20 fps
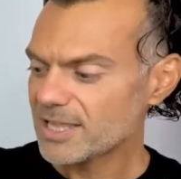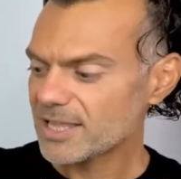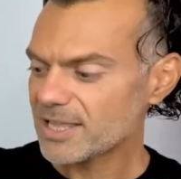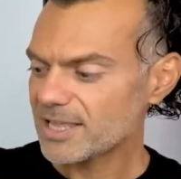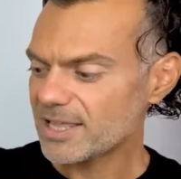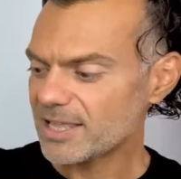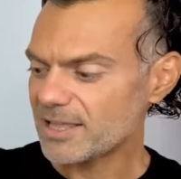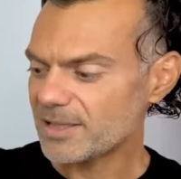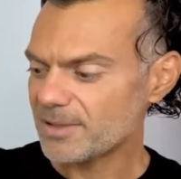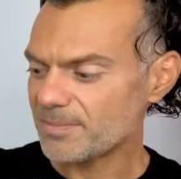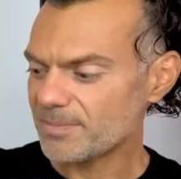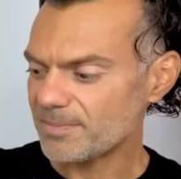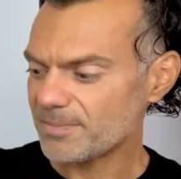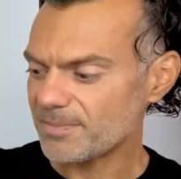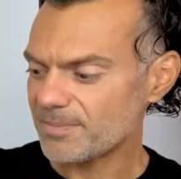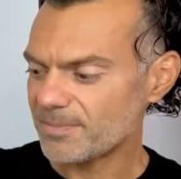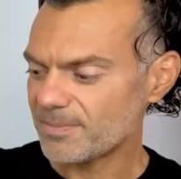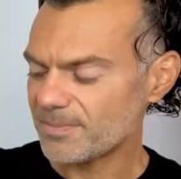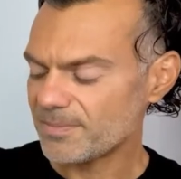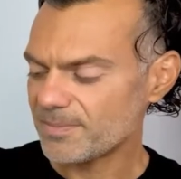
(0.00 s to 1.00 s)

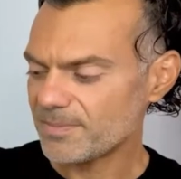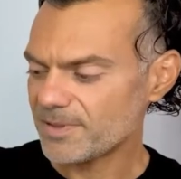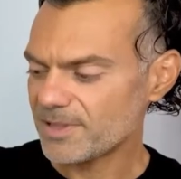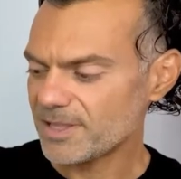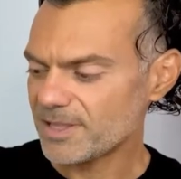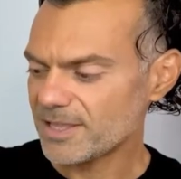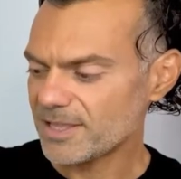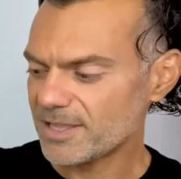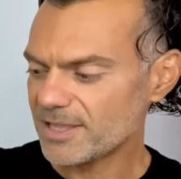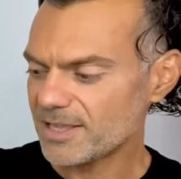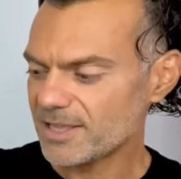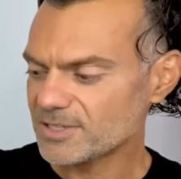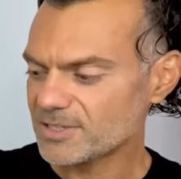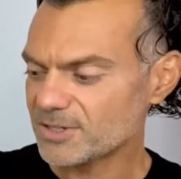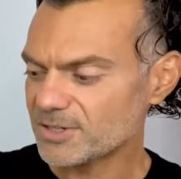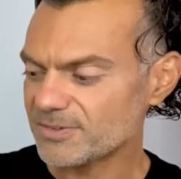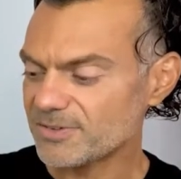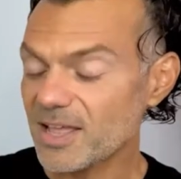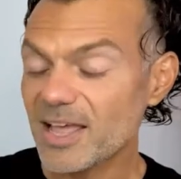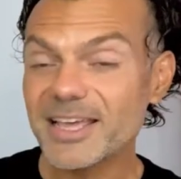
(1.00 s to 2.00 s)
Um, a
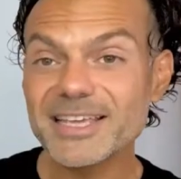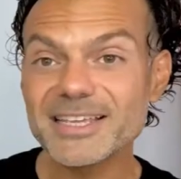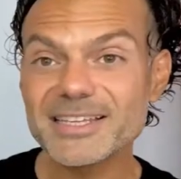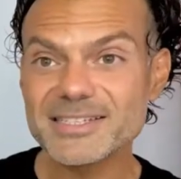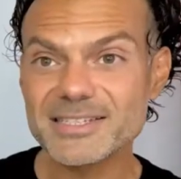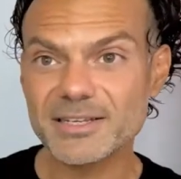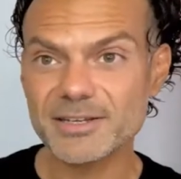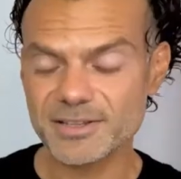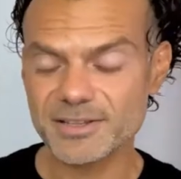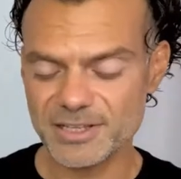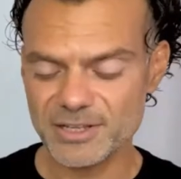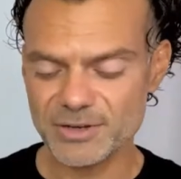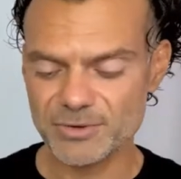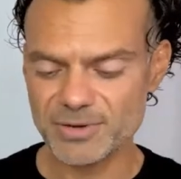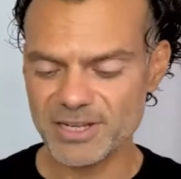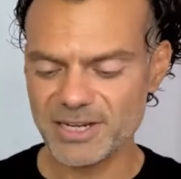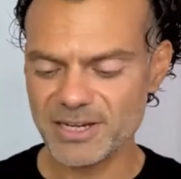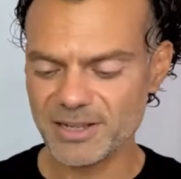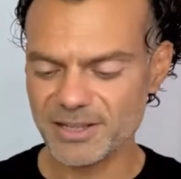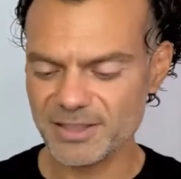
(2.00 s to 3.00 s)
sort of hyacinthy
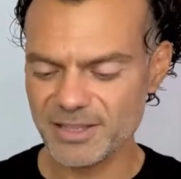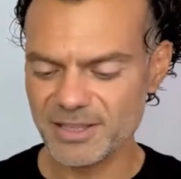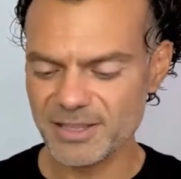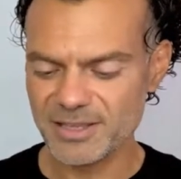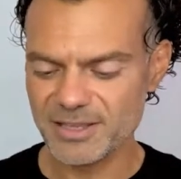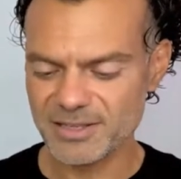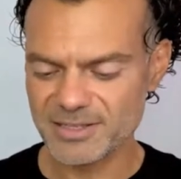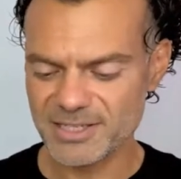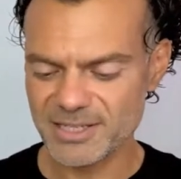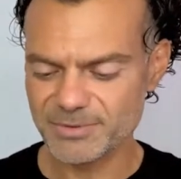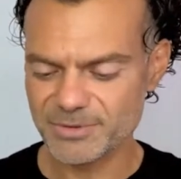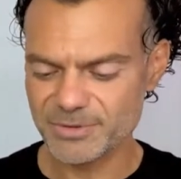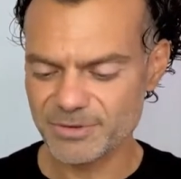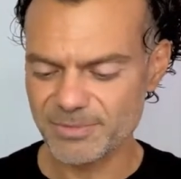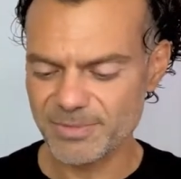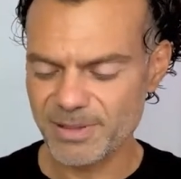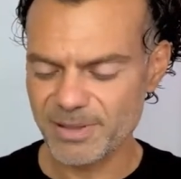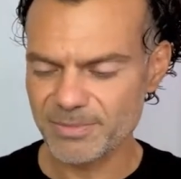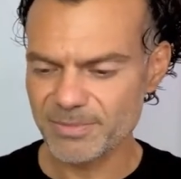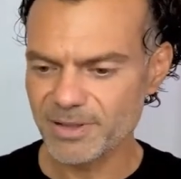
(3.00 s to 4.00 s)
green, I think I seem to
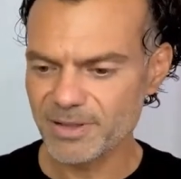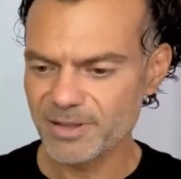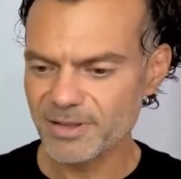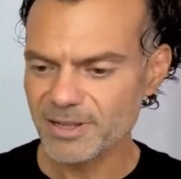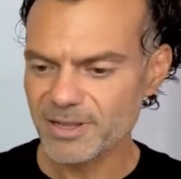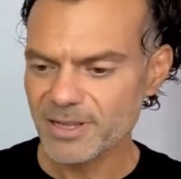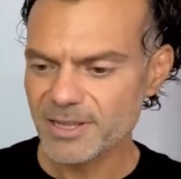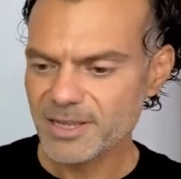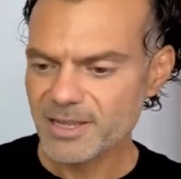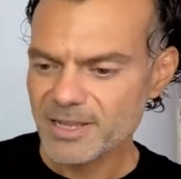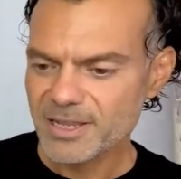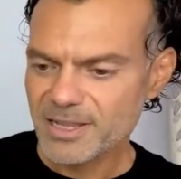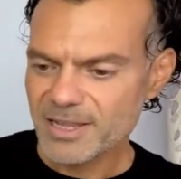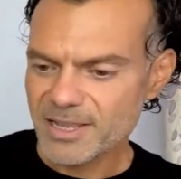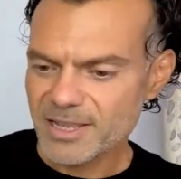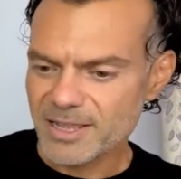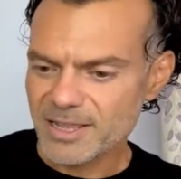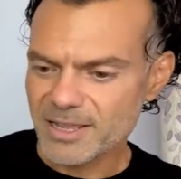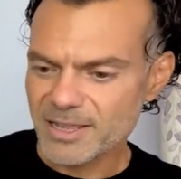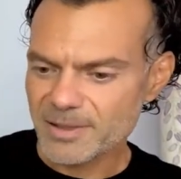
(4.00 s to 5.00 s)
remember.
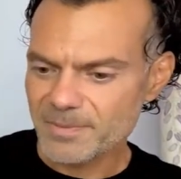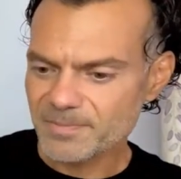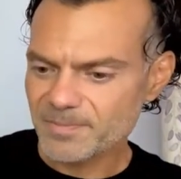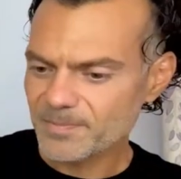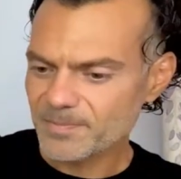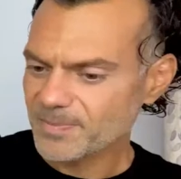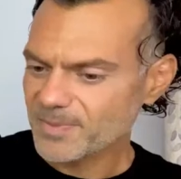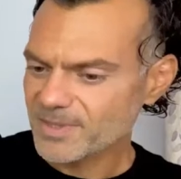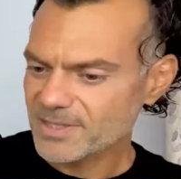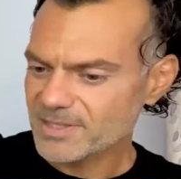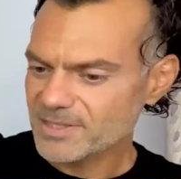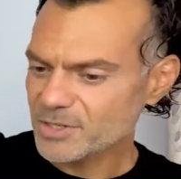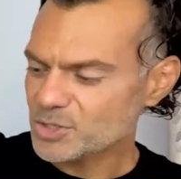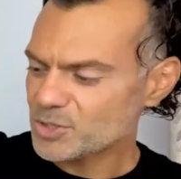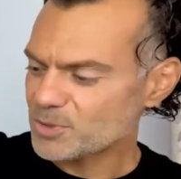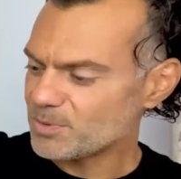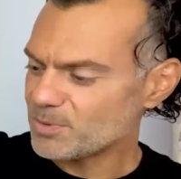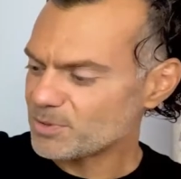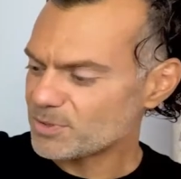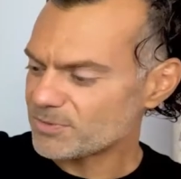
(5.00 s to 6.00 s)
Um, such
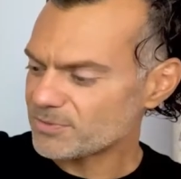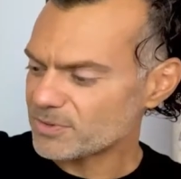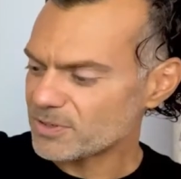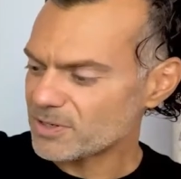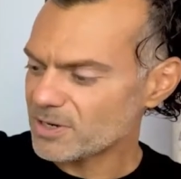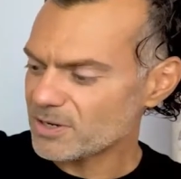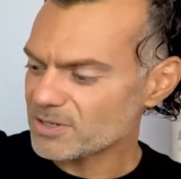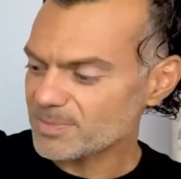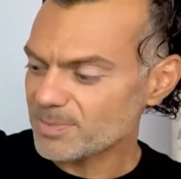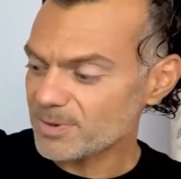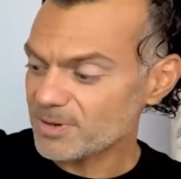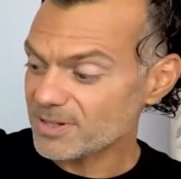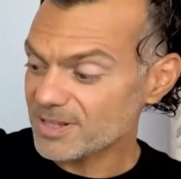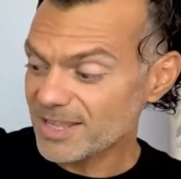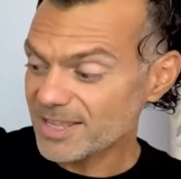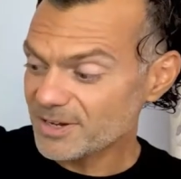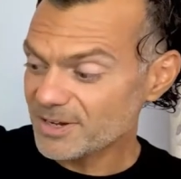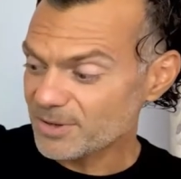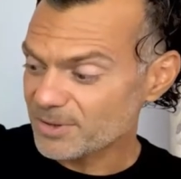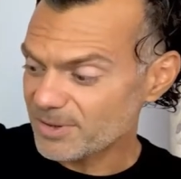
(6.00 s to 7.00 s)
a beautiful glass bottle.
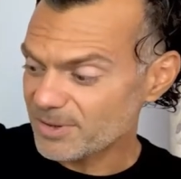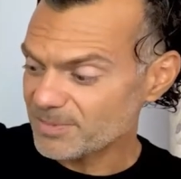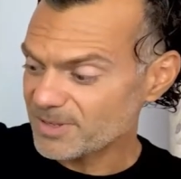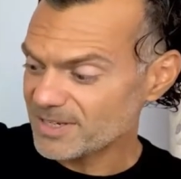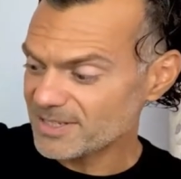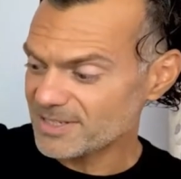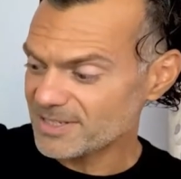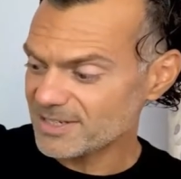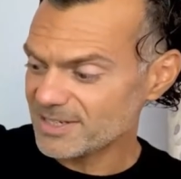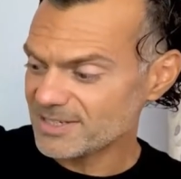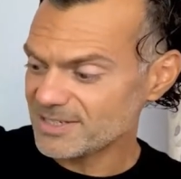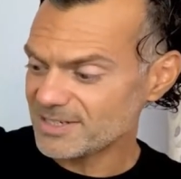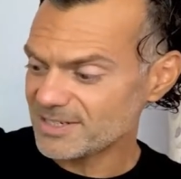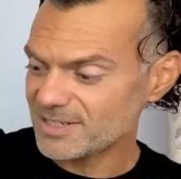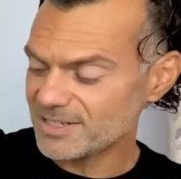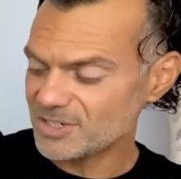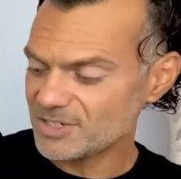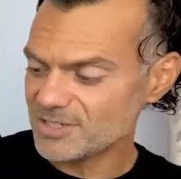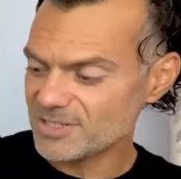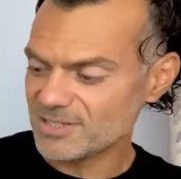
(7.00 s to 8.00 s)
I know. I mean, isn't isn't
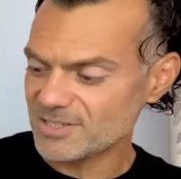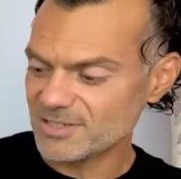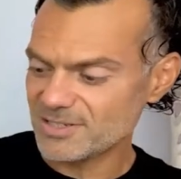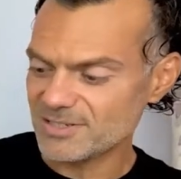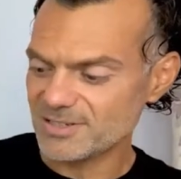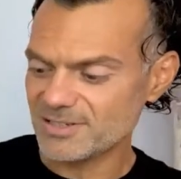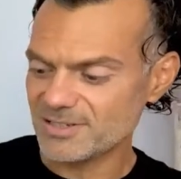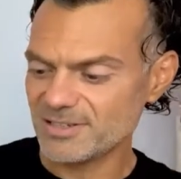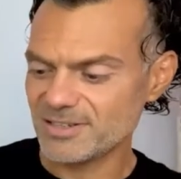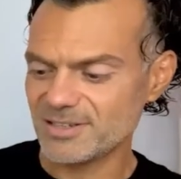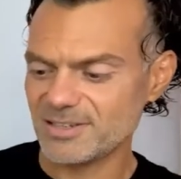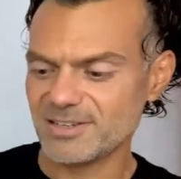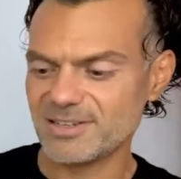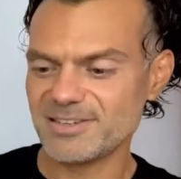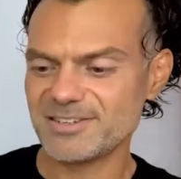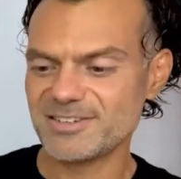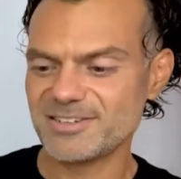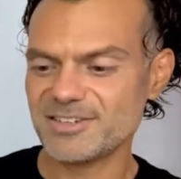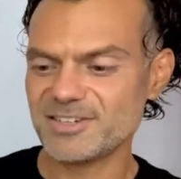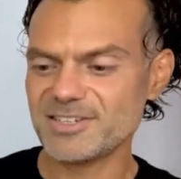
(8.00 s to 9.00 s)
it just
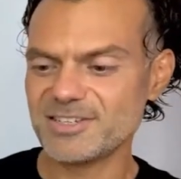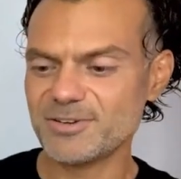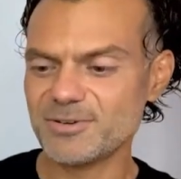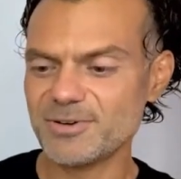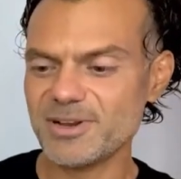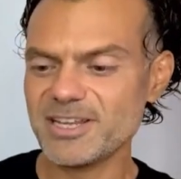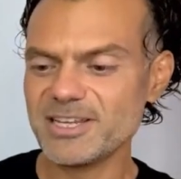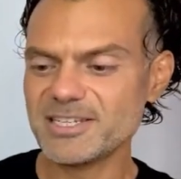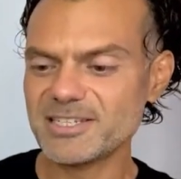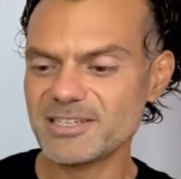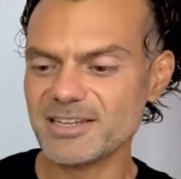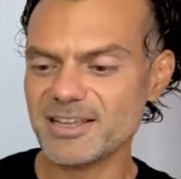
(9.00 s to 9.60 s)
just great?